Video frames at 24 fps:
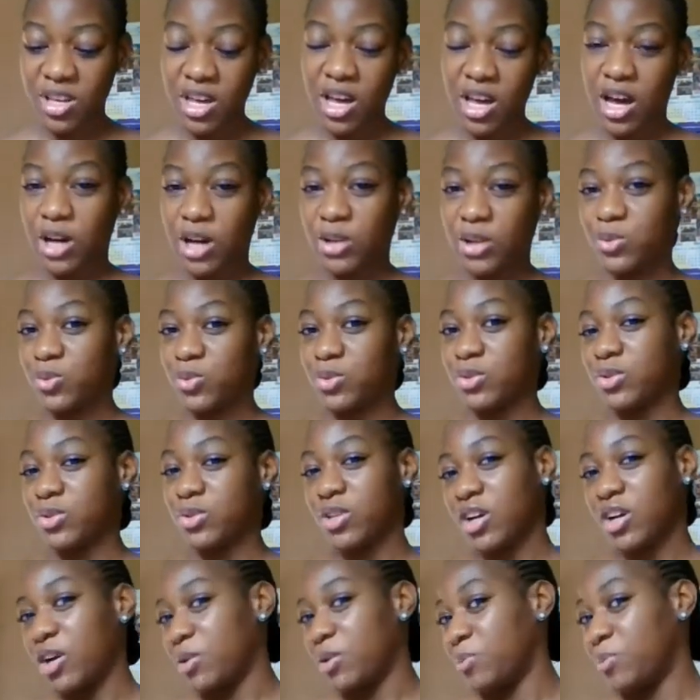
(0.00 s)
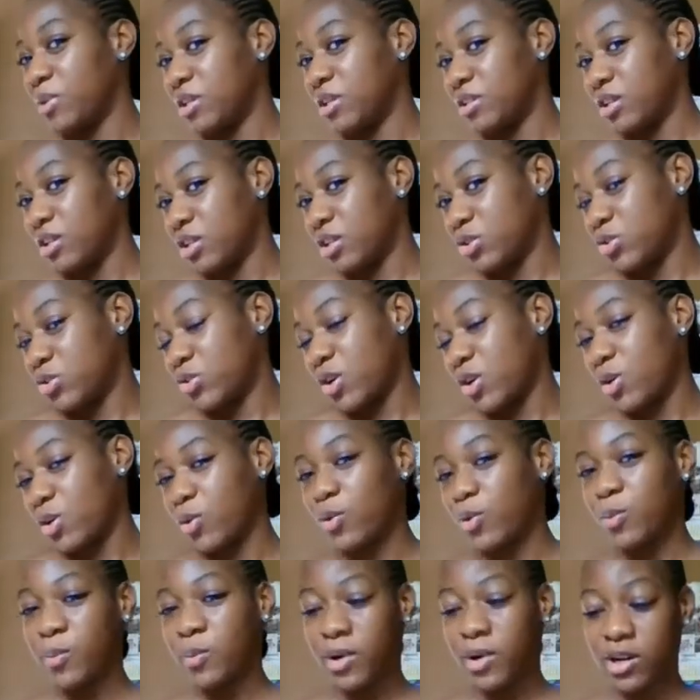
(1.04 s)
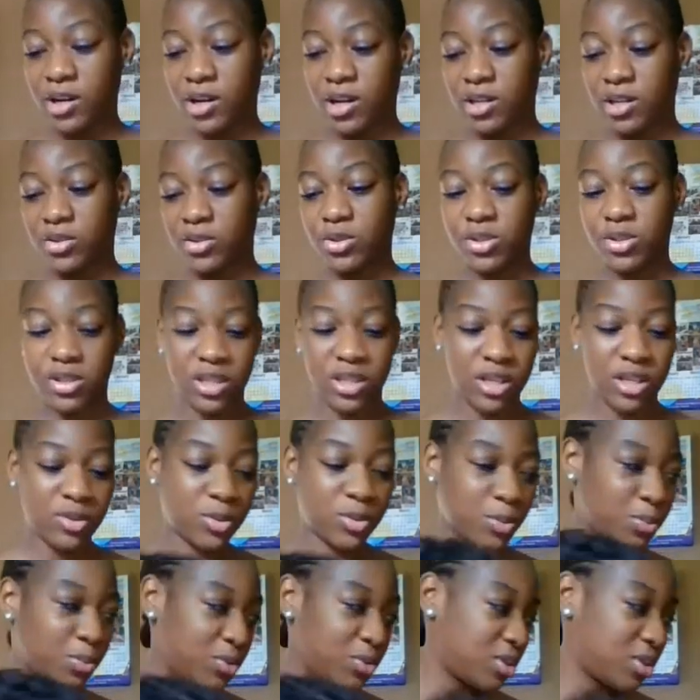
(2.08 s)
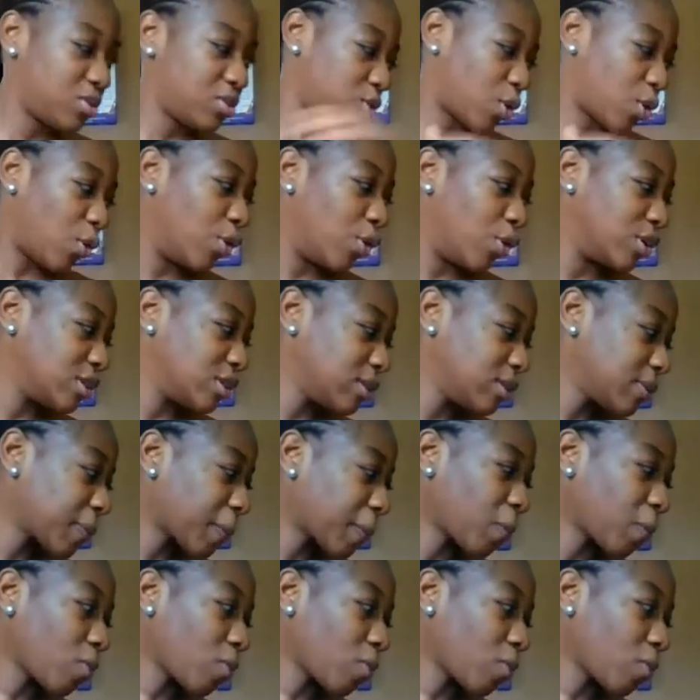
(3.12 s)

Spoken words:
I don't want to carry my natural upper back, I just decide to put this on.